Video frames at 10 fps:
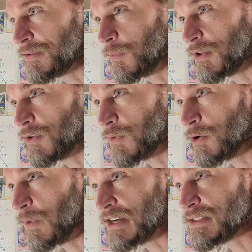where the
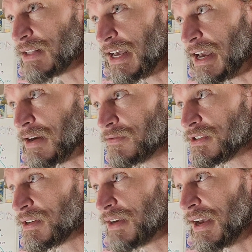runaway
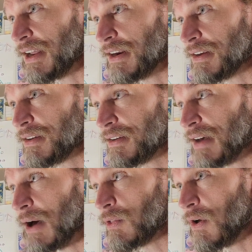slaves and
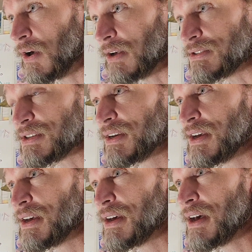outlaws
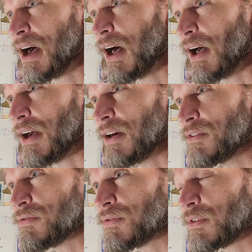have